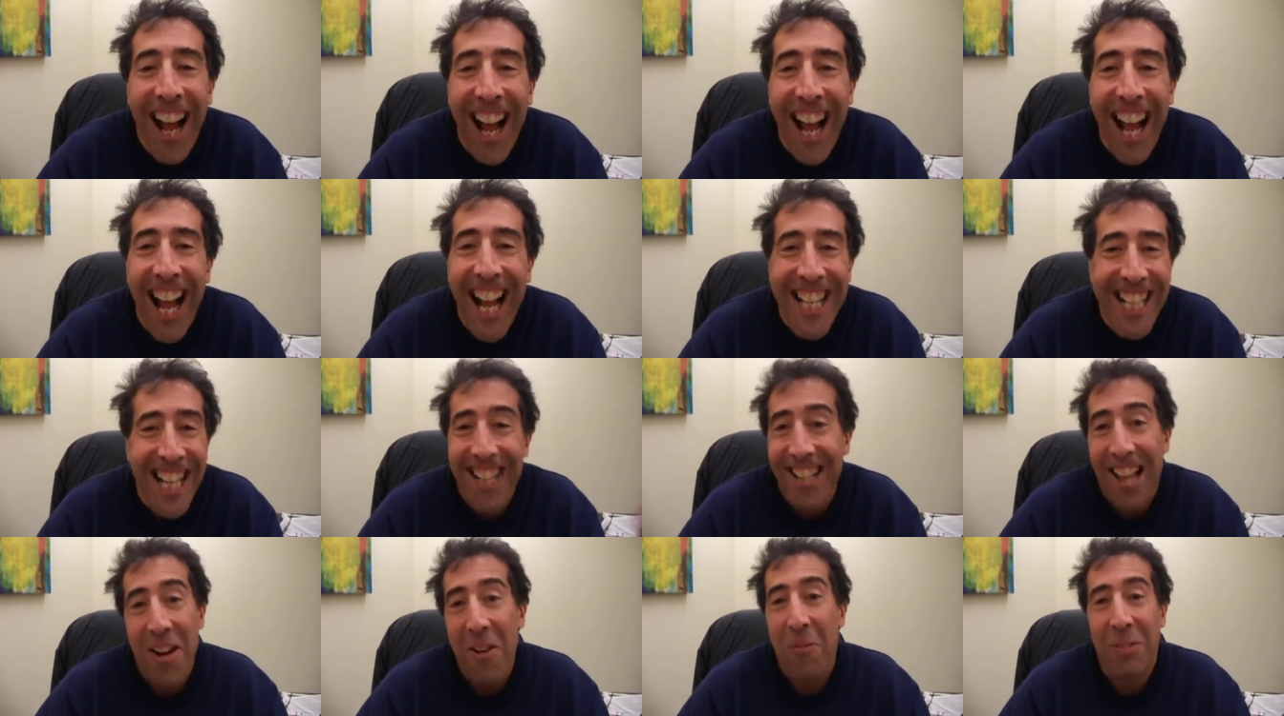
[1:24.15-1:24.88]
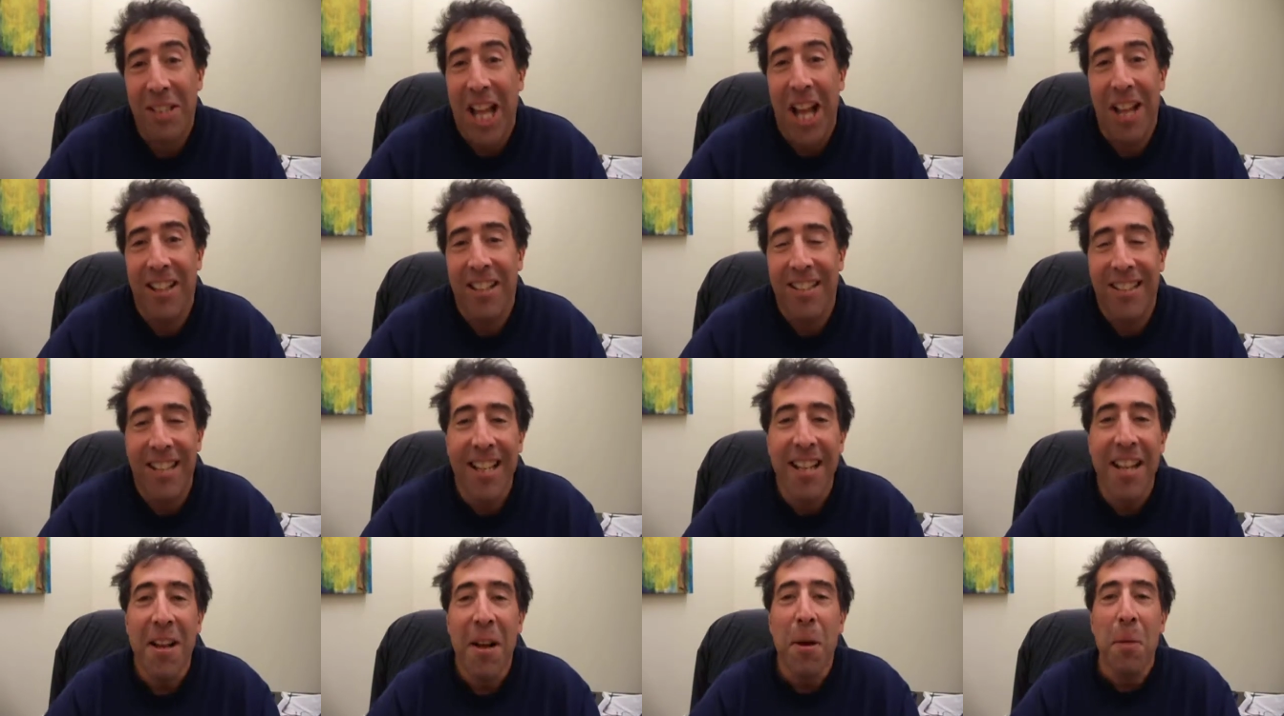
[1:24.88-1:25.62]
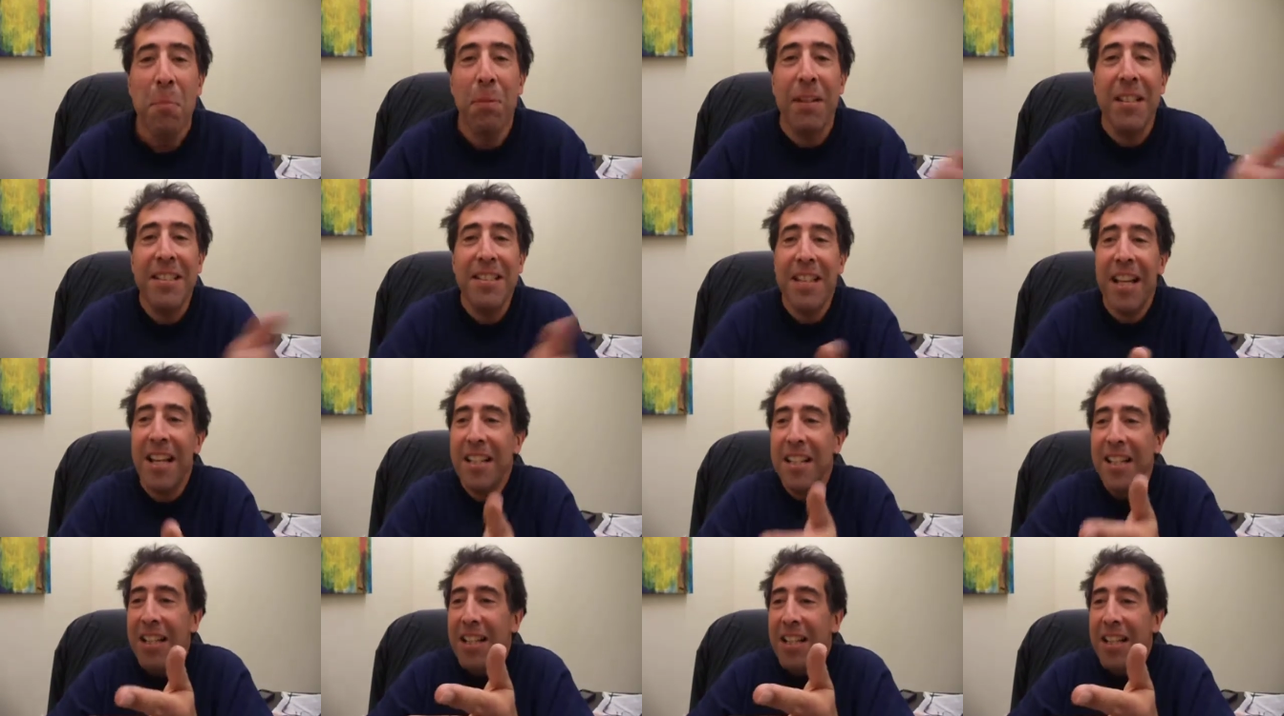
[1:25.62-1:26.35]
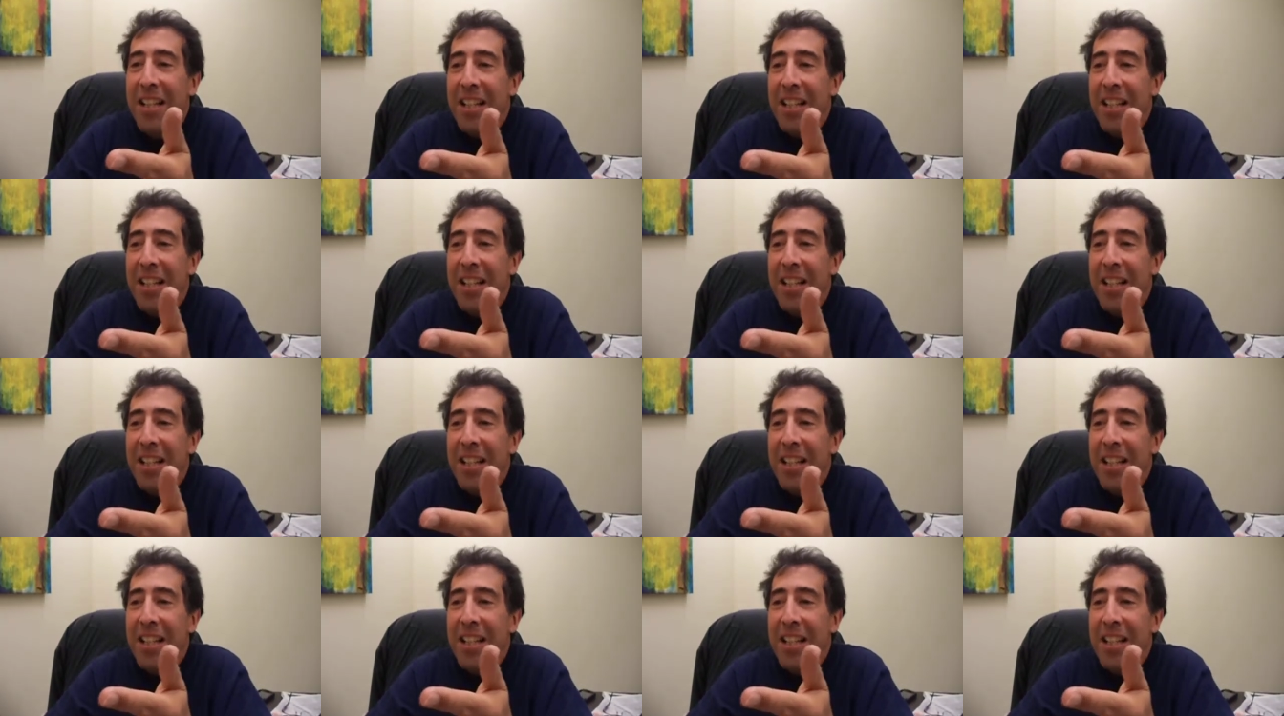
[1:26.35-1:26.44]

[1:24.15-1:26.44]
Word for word: I don't know what the hell he said, but he said,